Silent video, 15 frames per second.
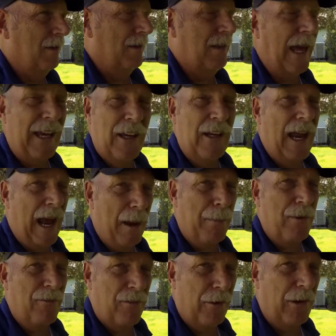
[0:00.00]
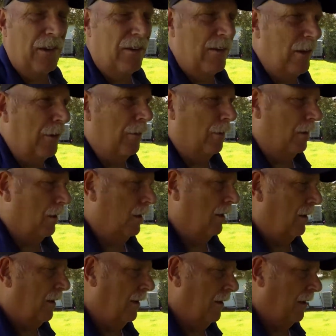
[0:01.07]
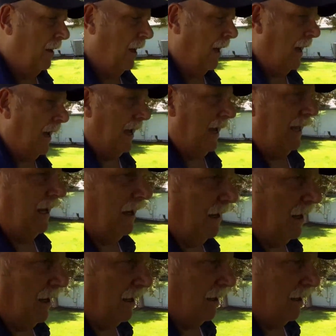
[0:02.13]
That could happen very soon. And